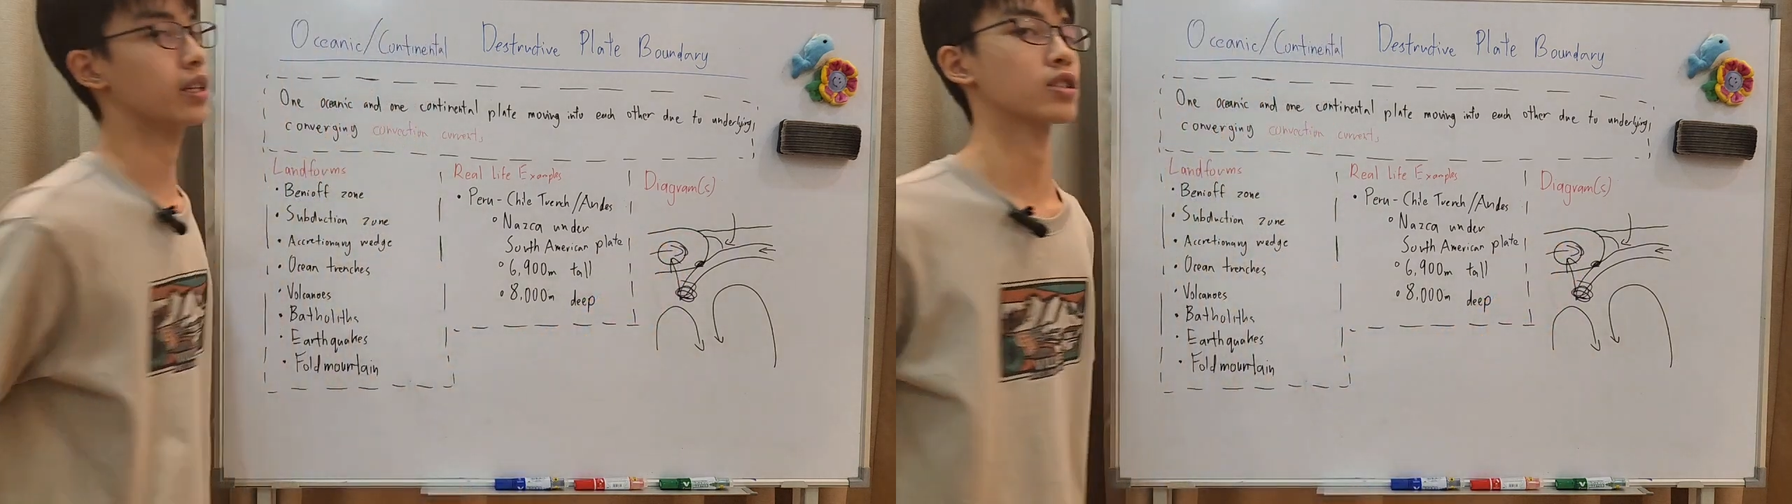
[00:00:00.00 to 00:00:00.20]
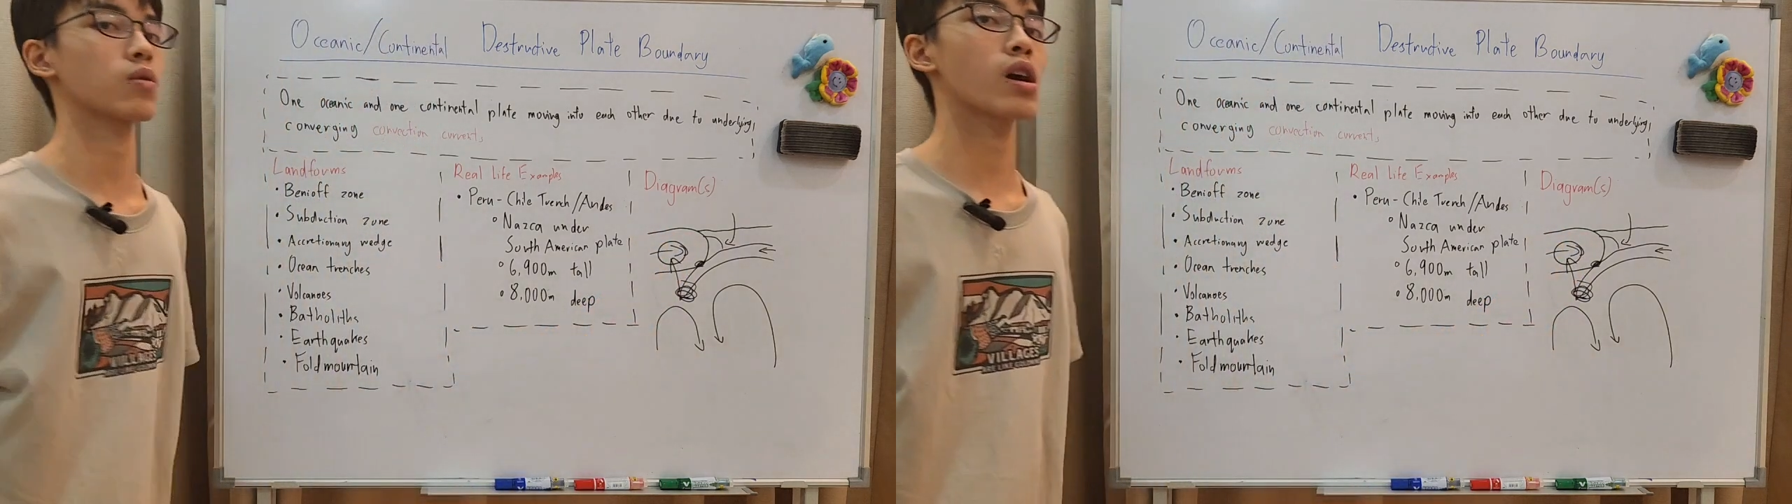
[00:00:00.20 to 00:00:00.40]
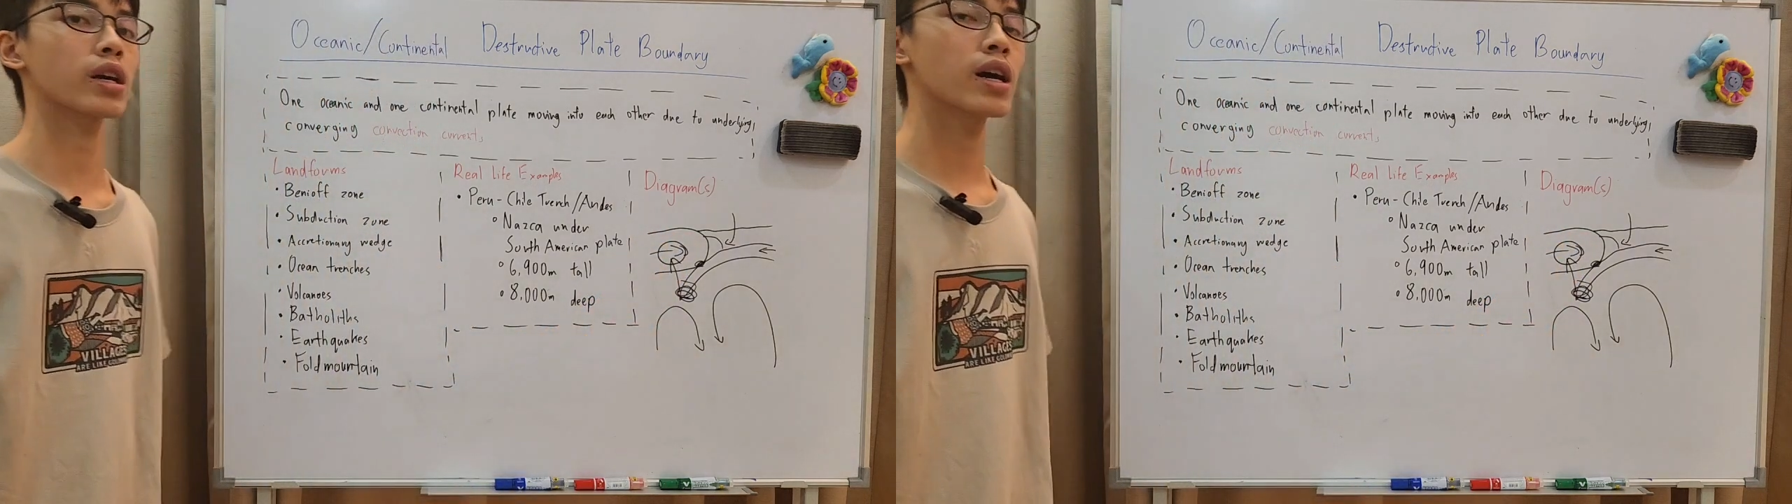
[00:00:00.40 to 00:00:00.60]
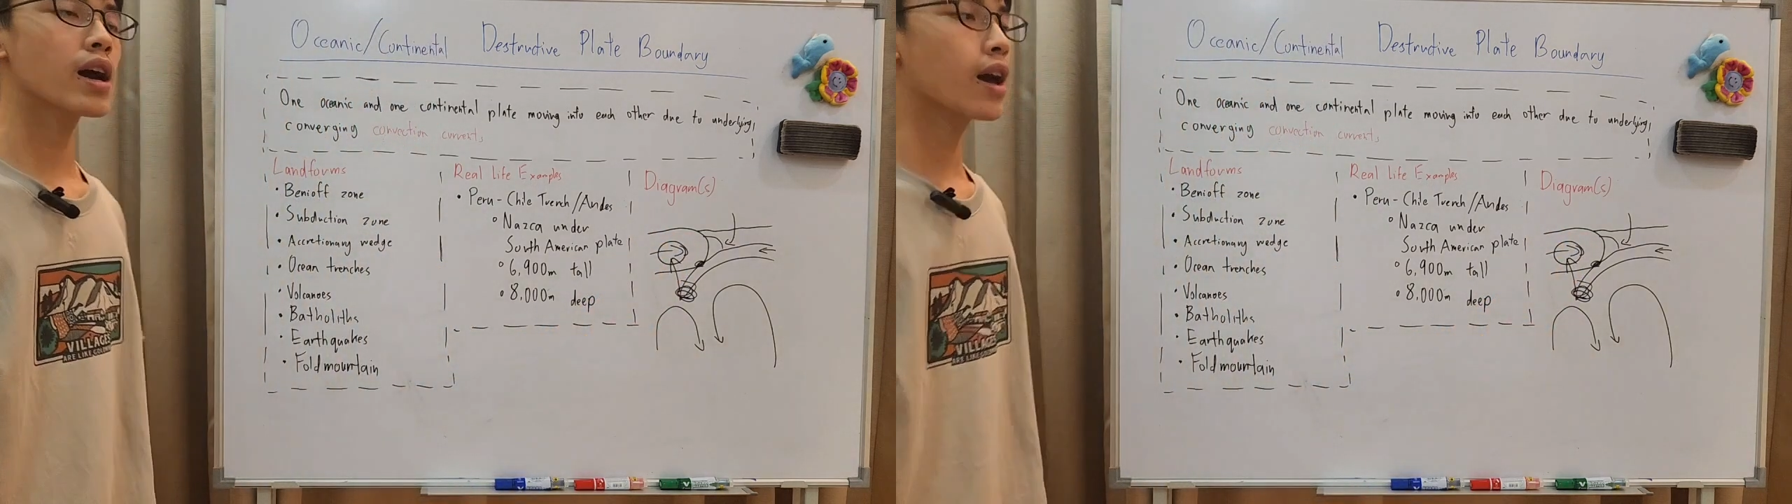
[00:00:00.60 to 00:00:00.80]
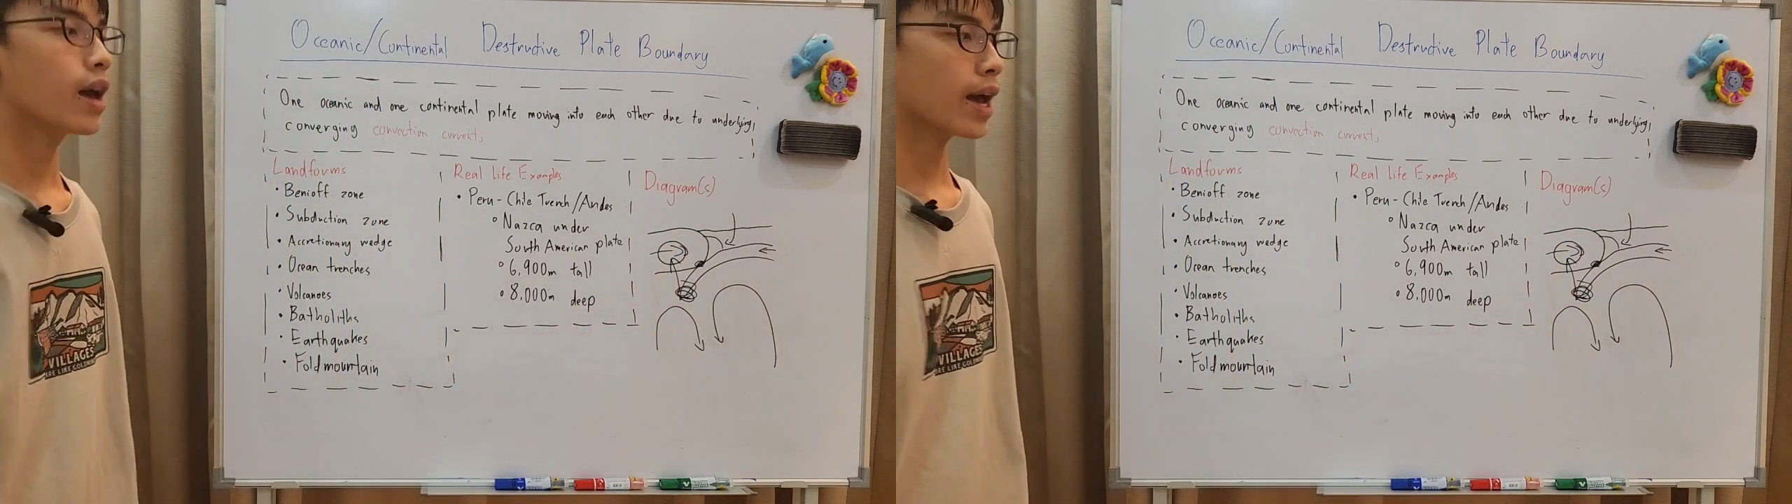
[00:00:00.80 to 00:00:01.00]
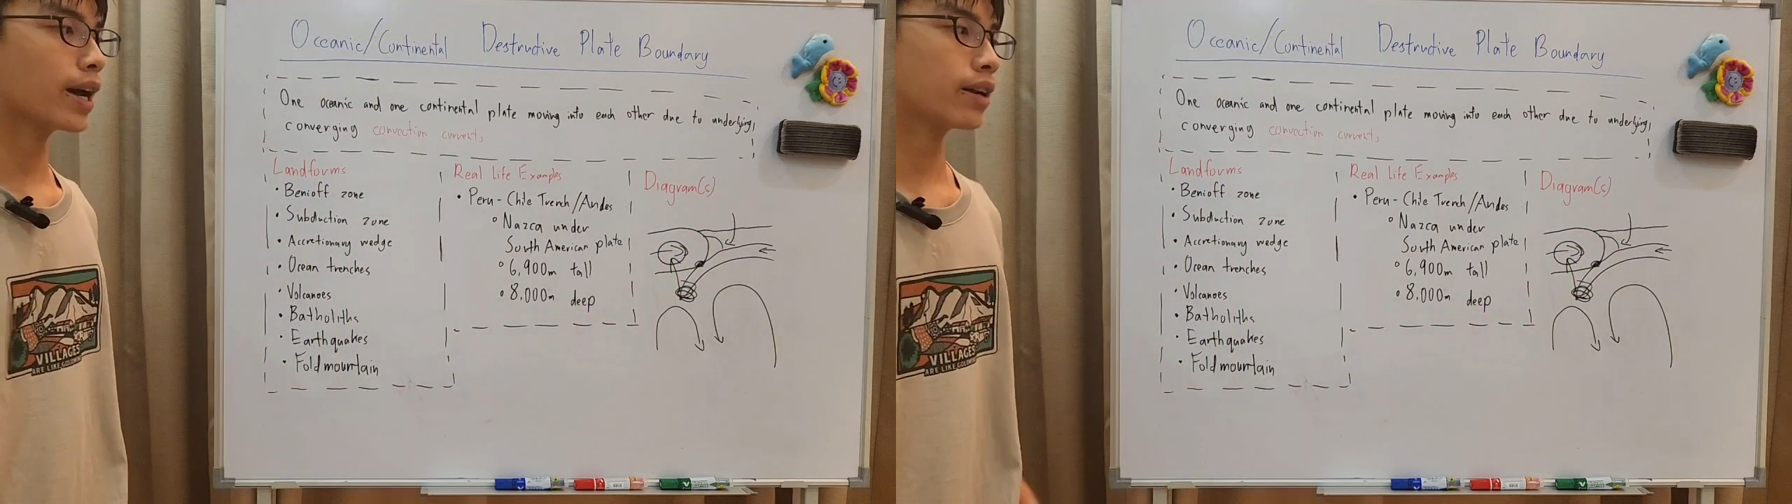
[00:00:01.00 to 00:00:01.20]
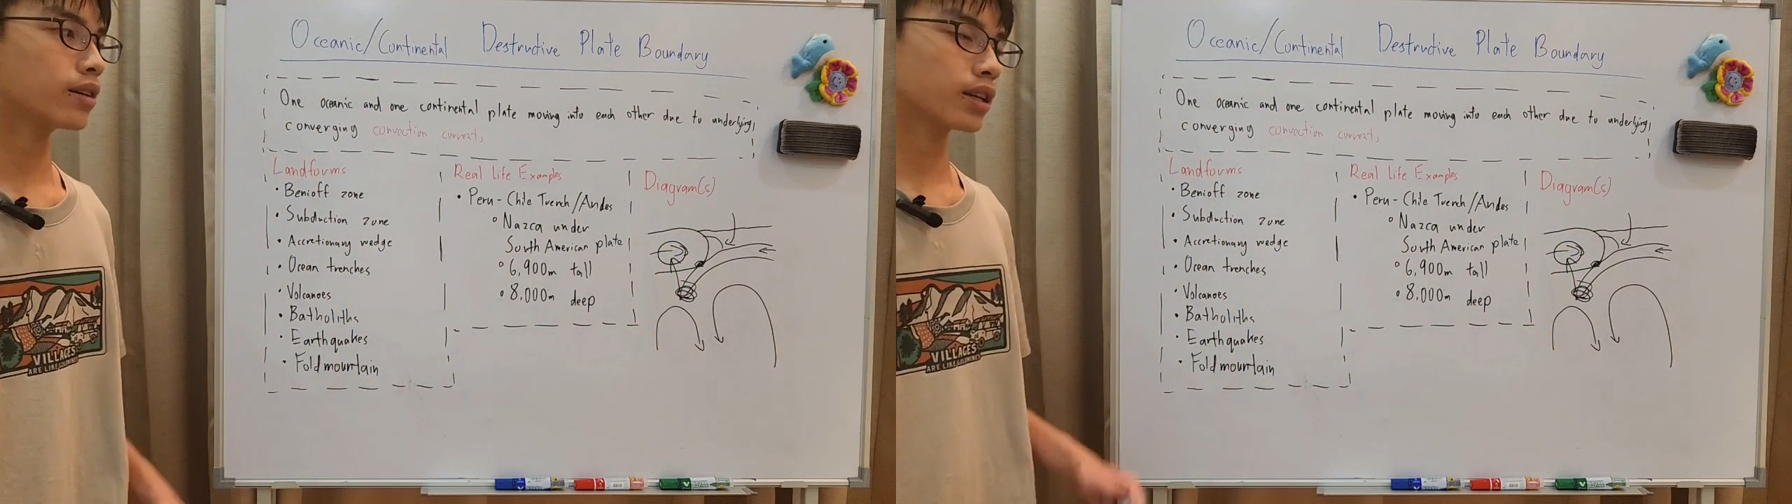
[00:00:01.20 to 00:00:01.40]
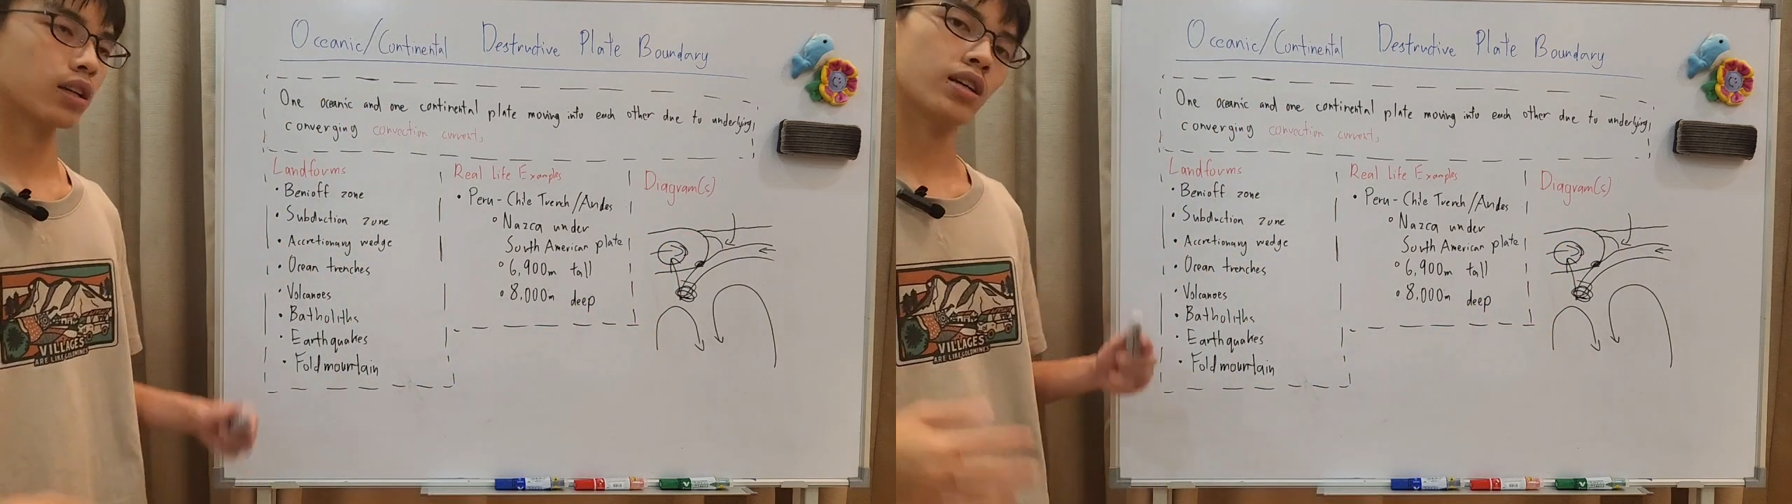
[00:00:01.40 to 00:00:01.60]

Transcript: igneous rock, and